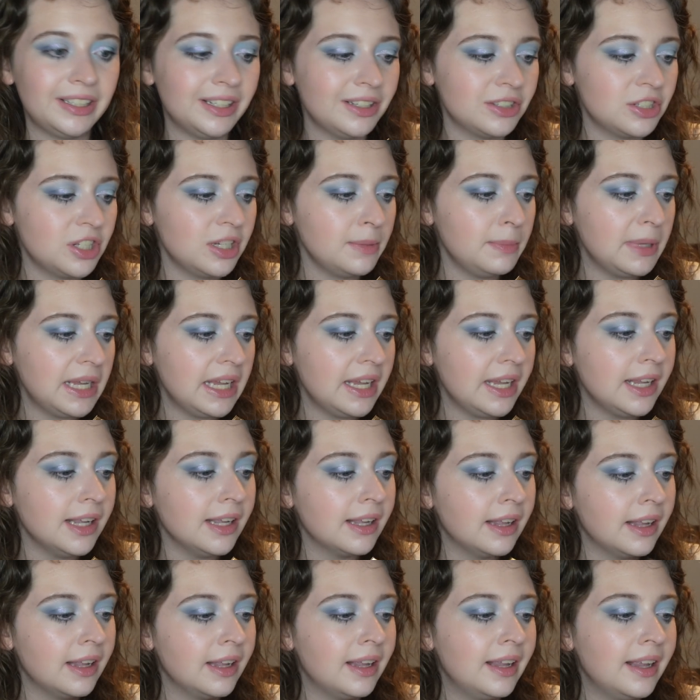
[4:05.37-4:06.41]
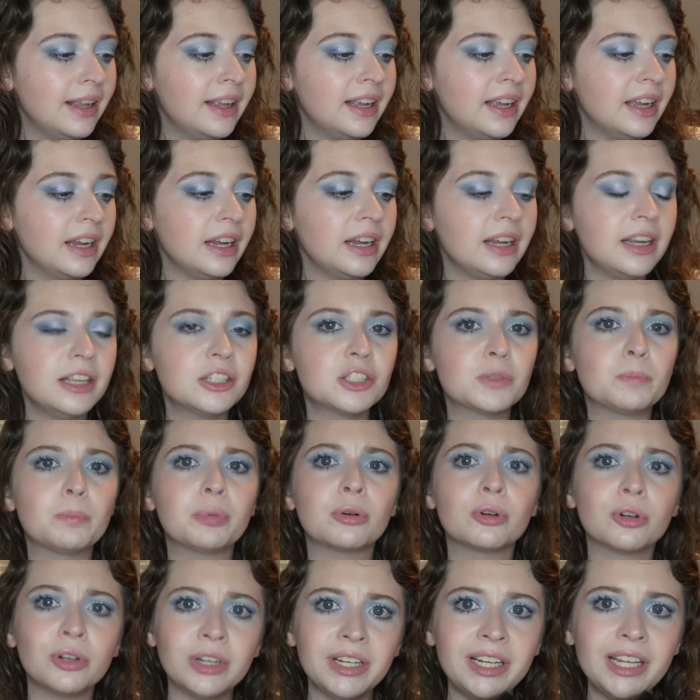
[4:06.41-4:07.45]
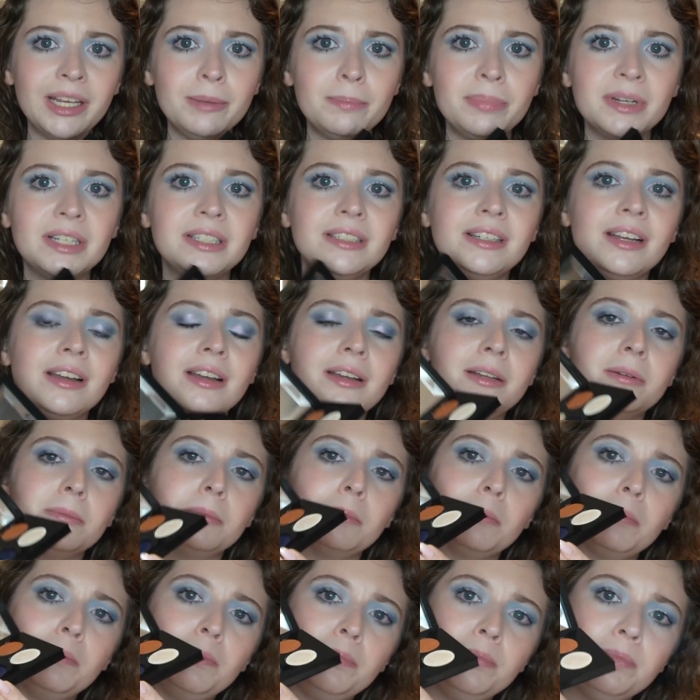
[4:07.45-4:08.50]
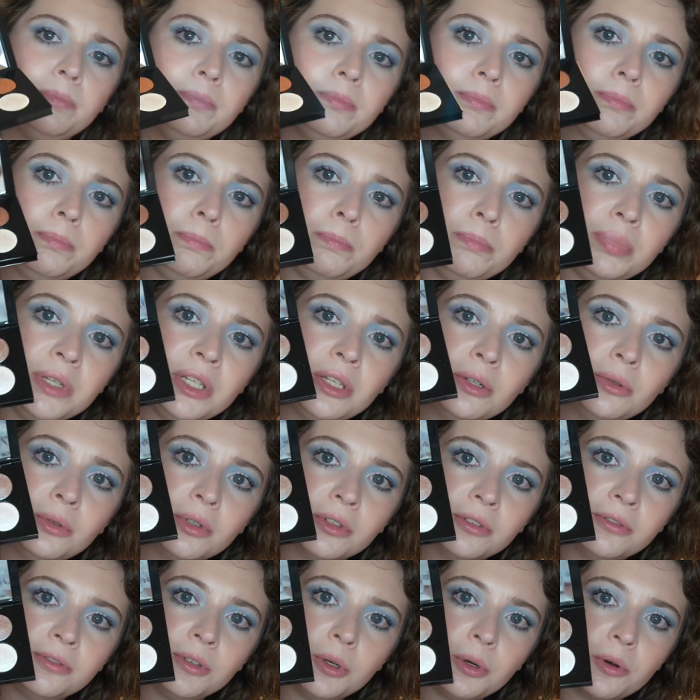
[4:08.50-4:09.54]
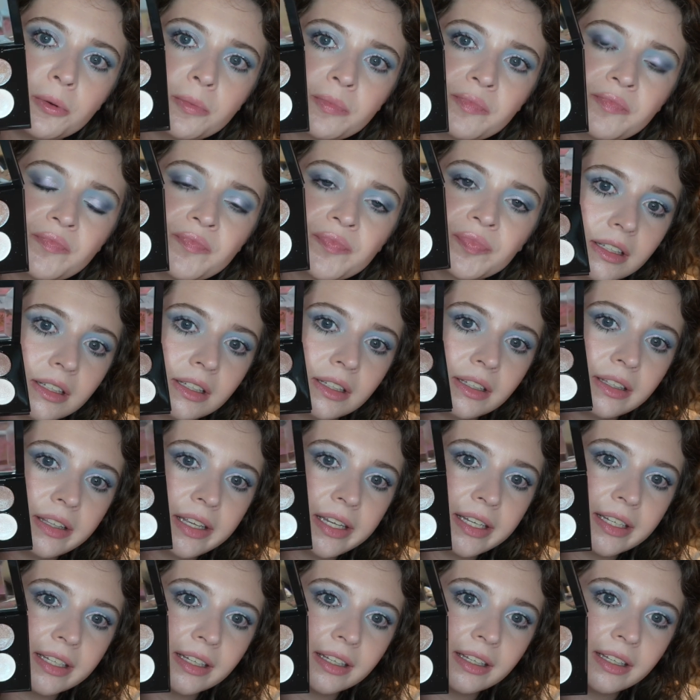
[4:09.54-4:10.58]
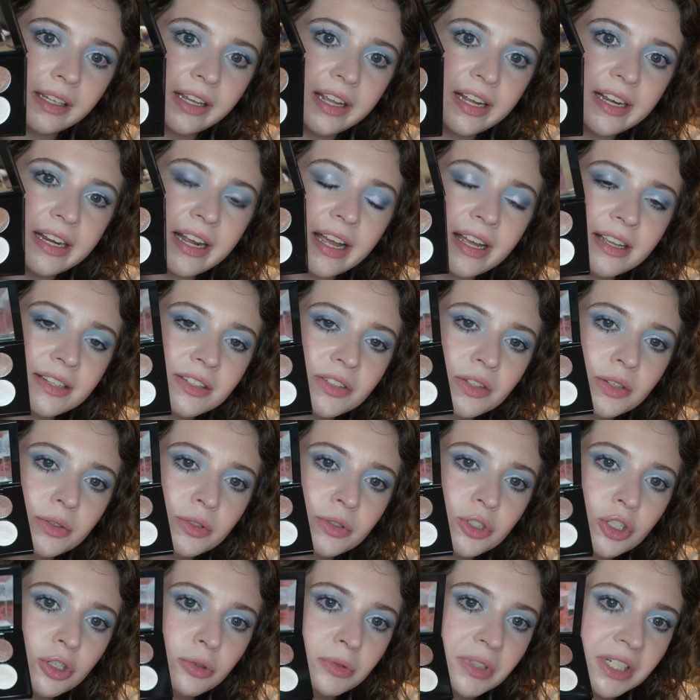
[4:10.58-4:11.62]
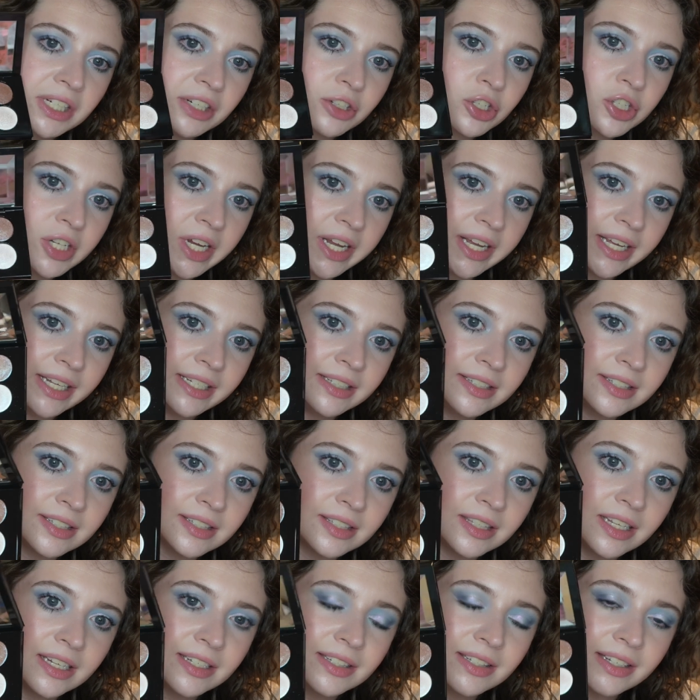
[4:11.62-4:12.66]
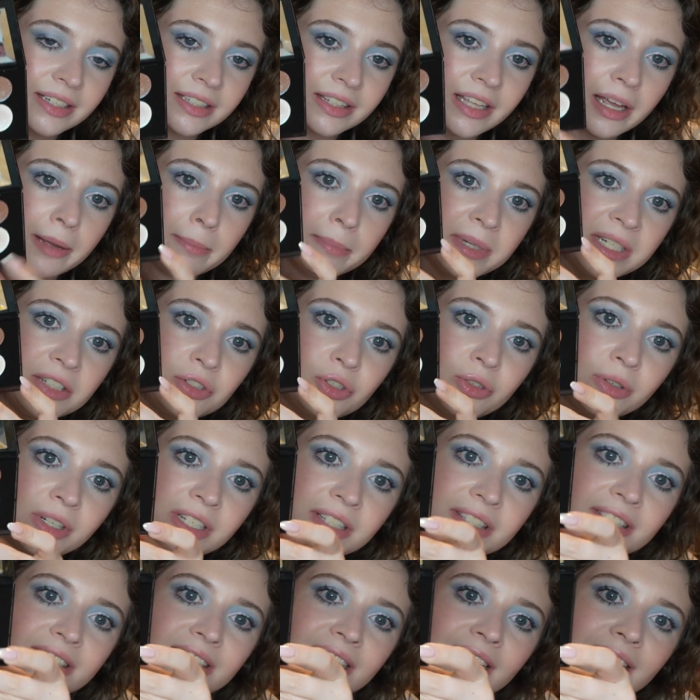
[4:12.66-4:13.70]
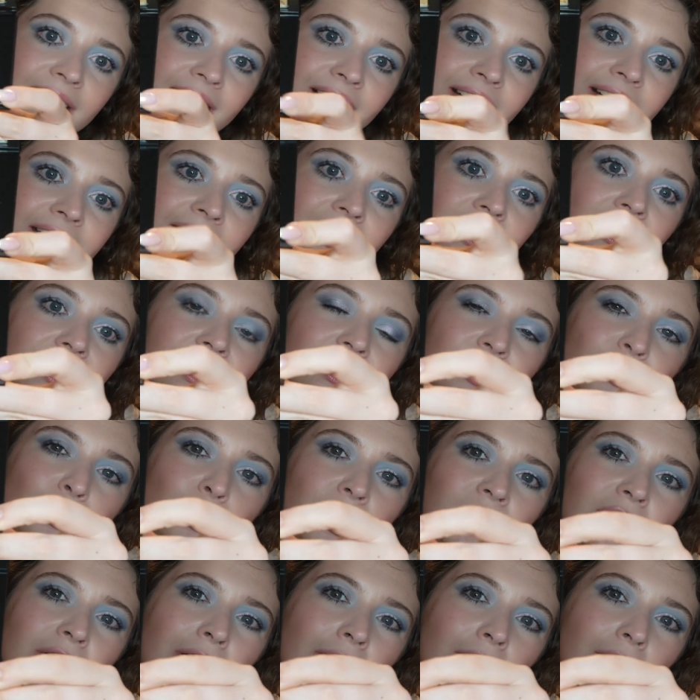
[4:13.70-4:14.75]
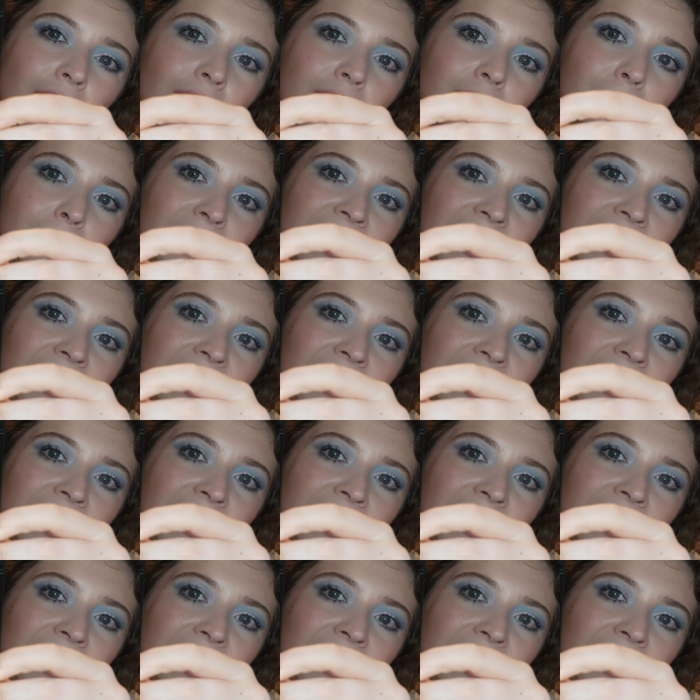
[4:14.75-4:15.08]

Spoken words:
it to be. It's pretty, but not beautiful. Like it has those unique shades, things like that. But as you can see, like this one hard